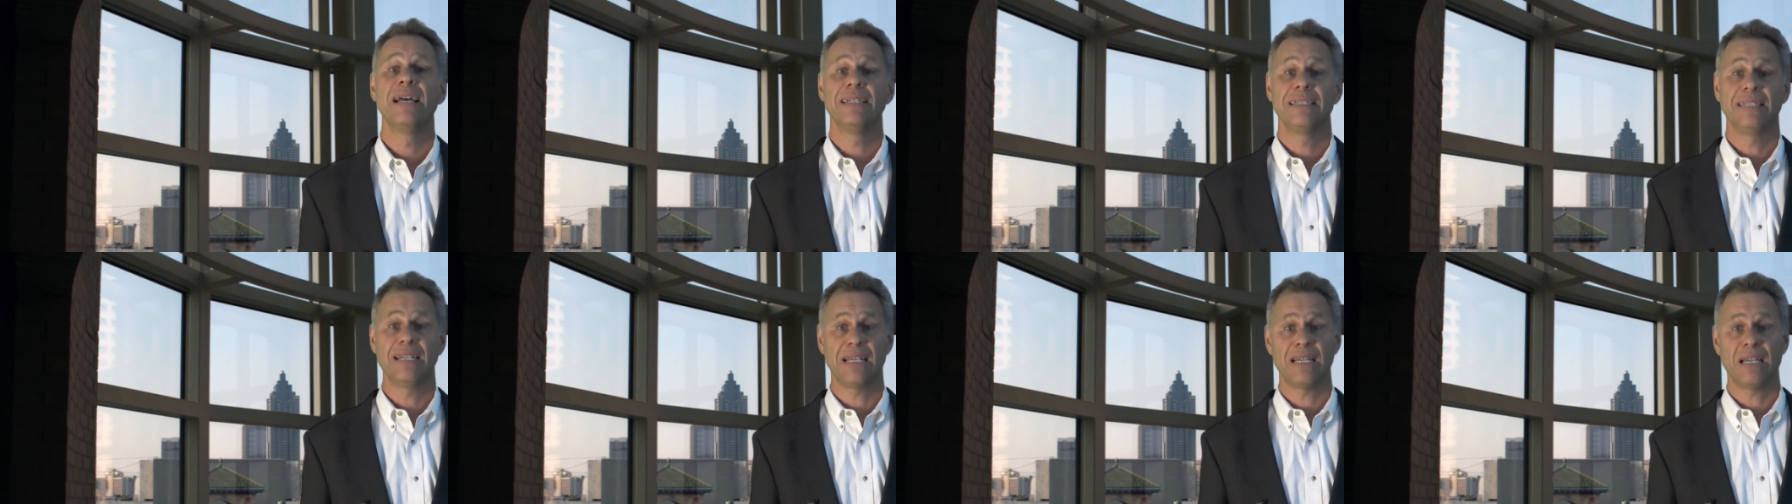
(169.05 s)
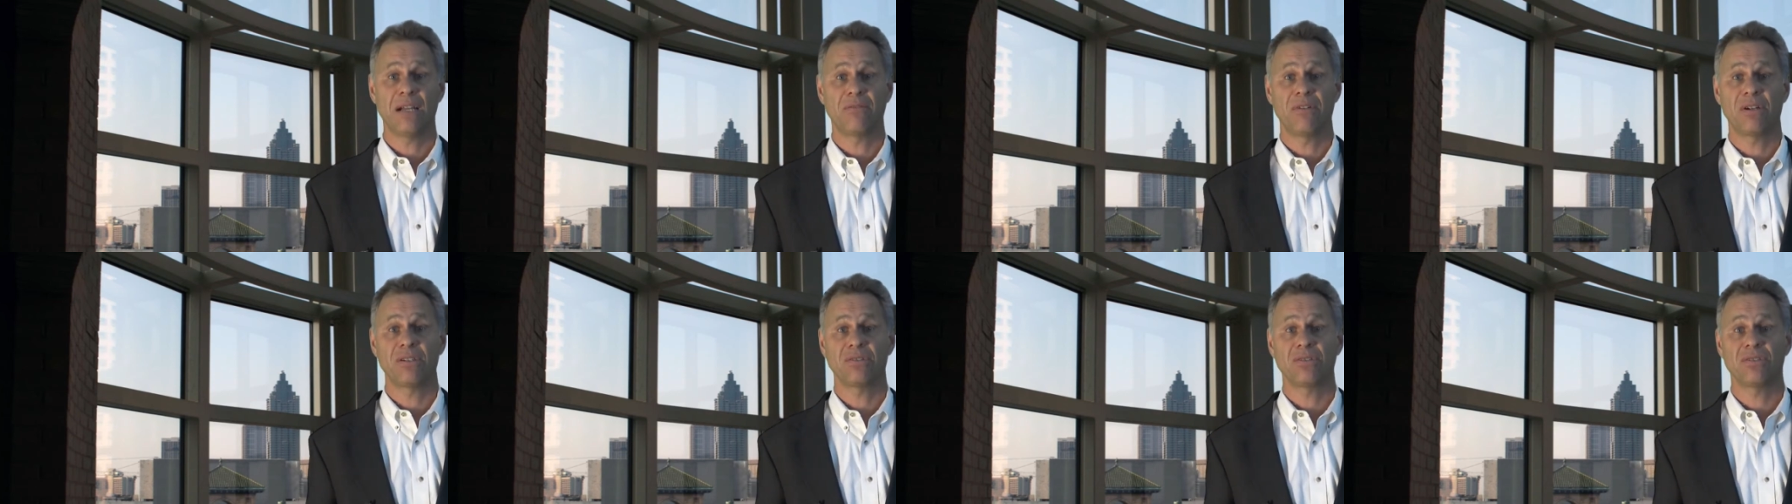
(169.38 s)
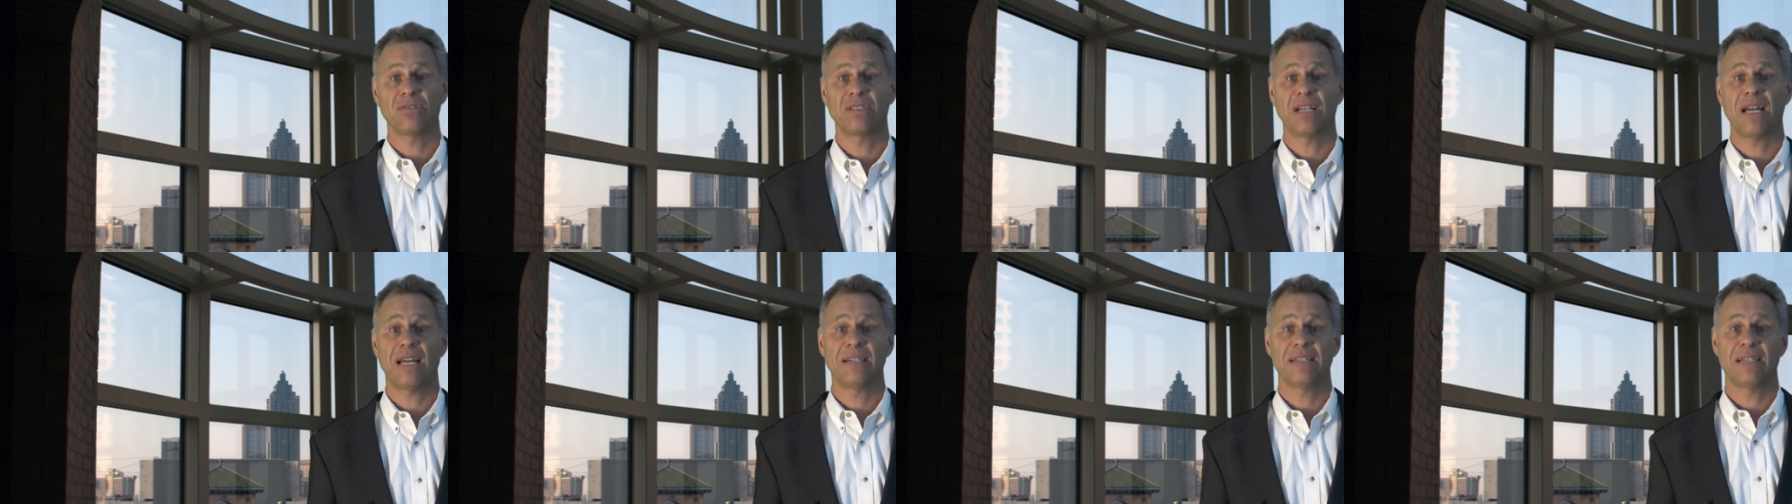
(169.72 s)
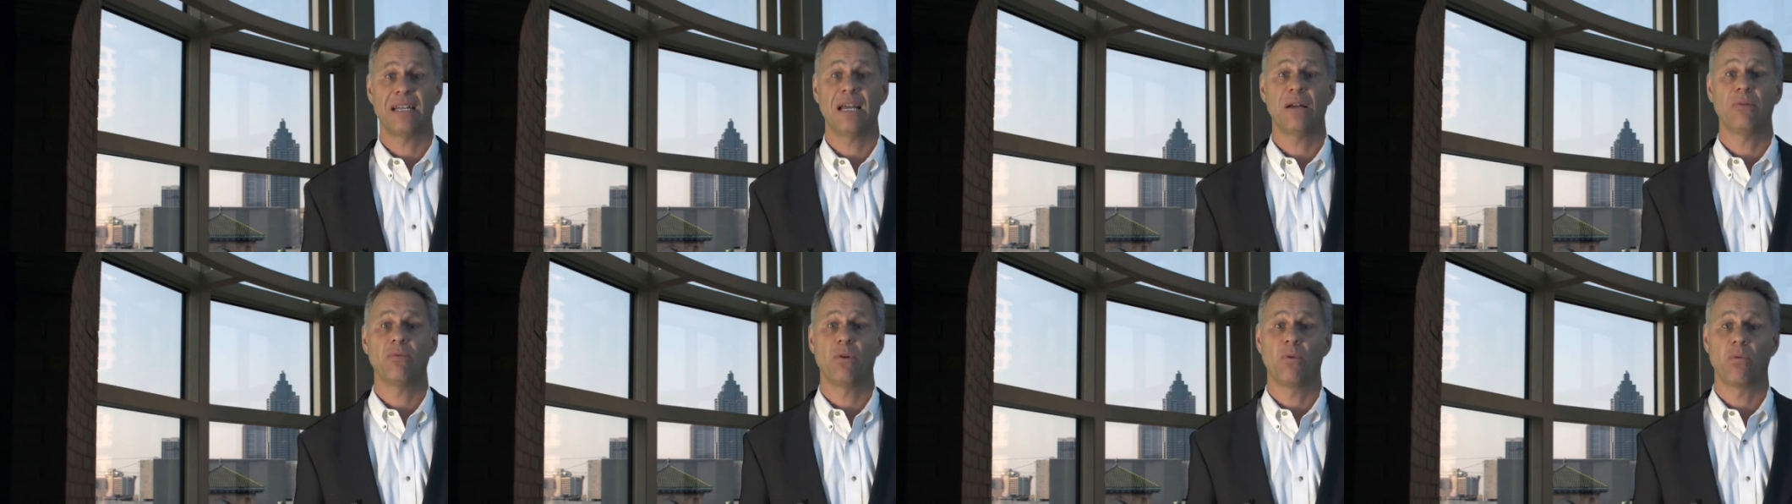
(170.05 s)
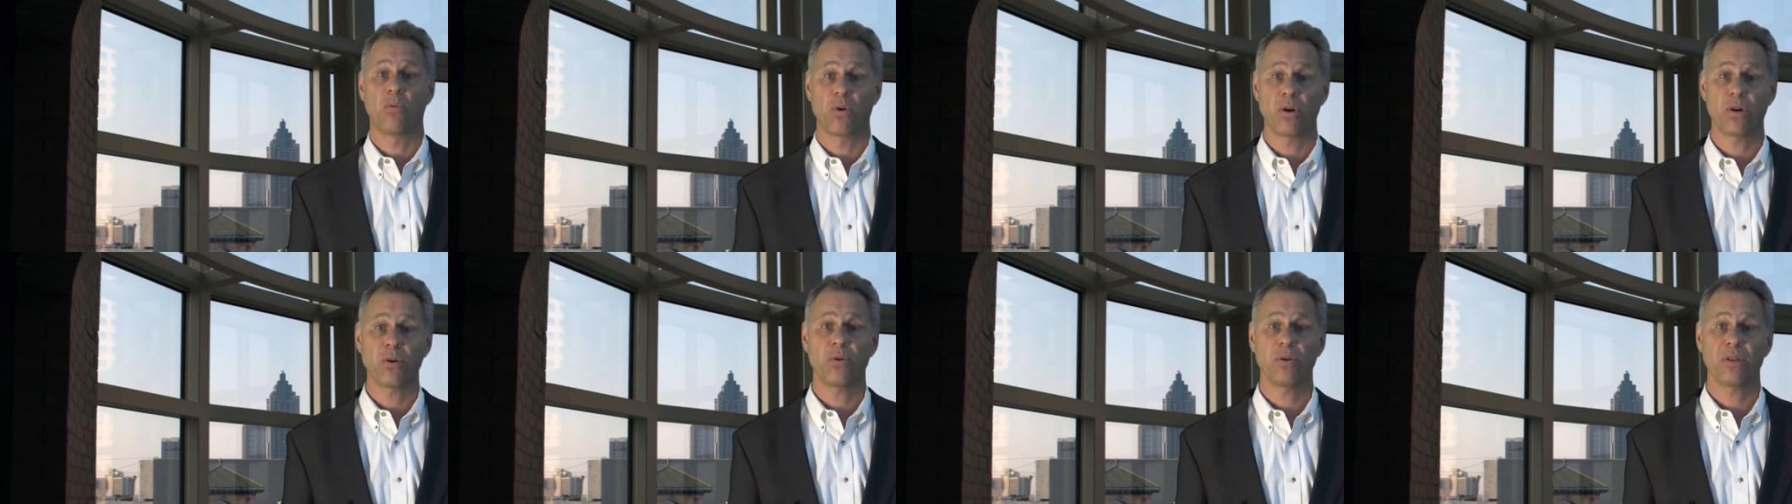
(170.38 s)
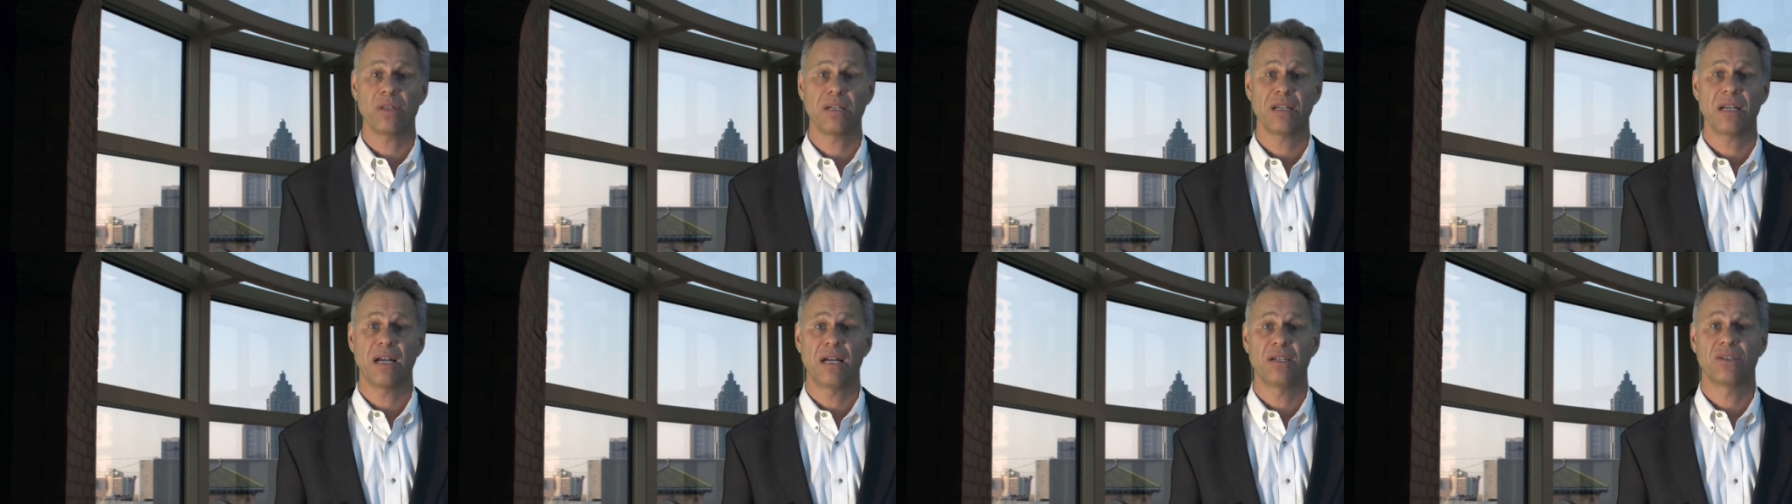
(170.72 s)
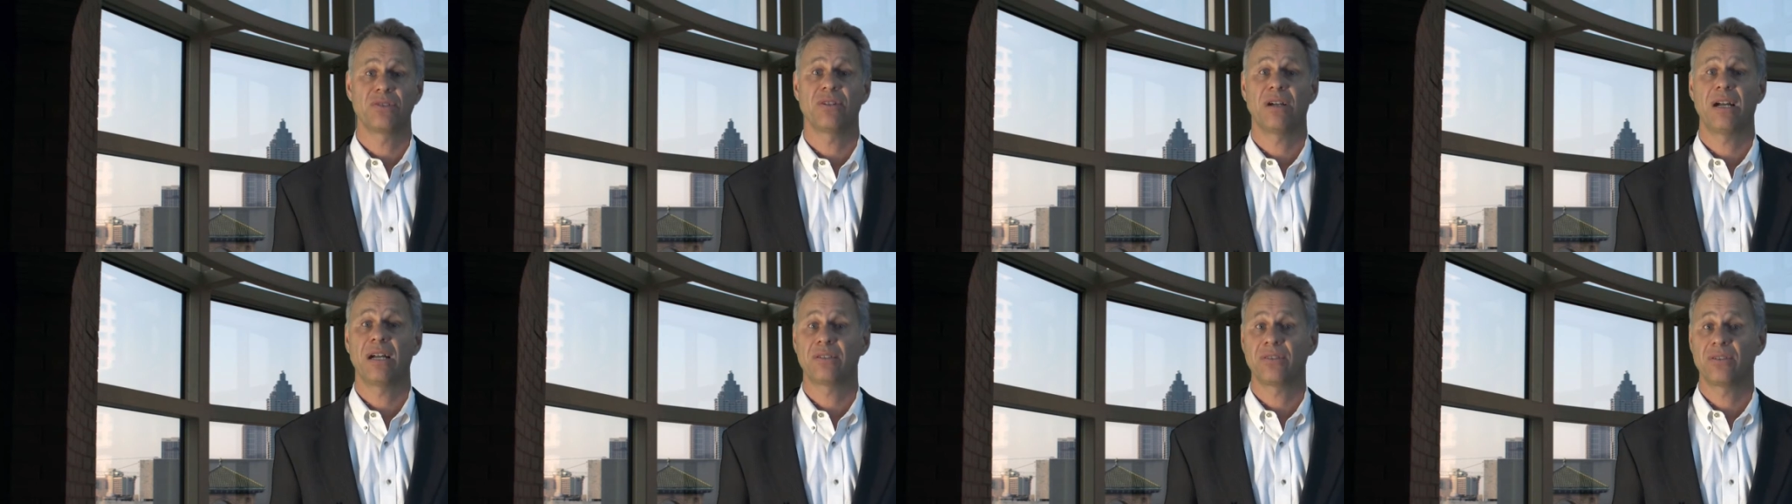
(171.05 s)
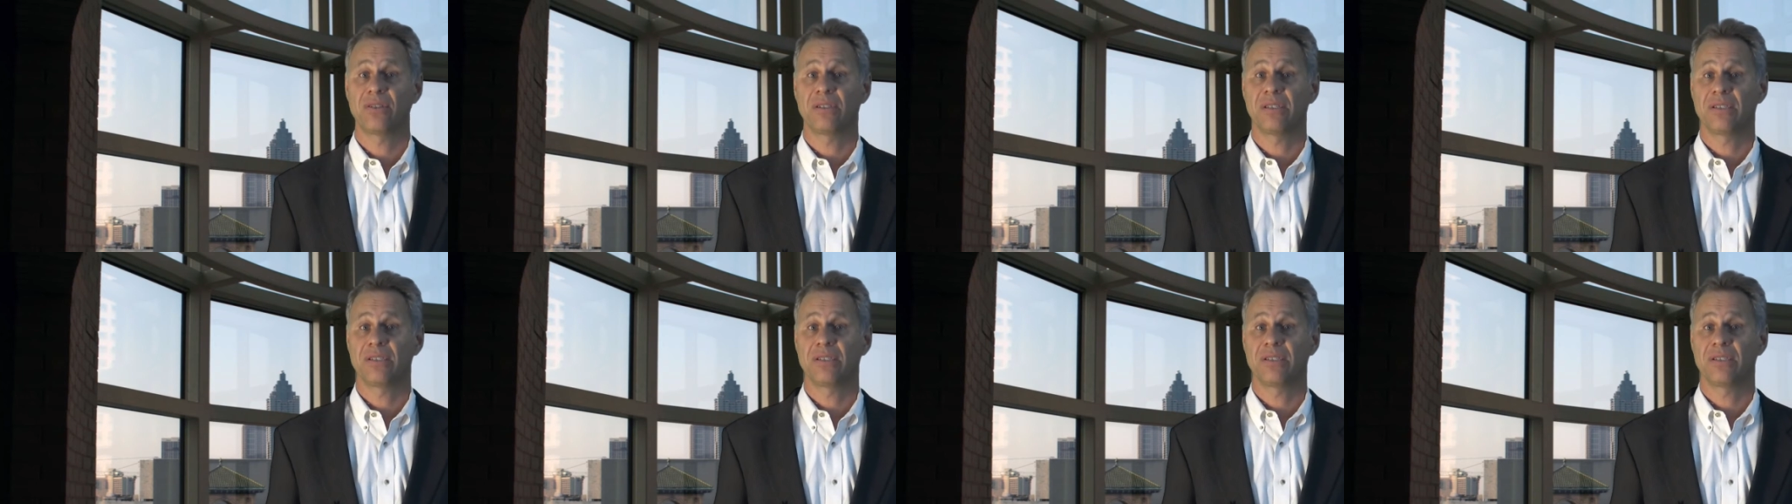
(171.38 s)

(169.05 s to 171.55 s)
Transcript: DKRentals.net will work with a contractor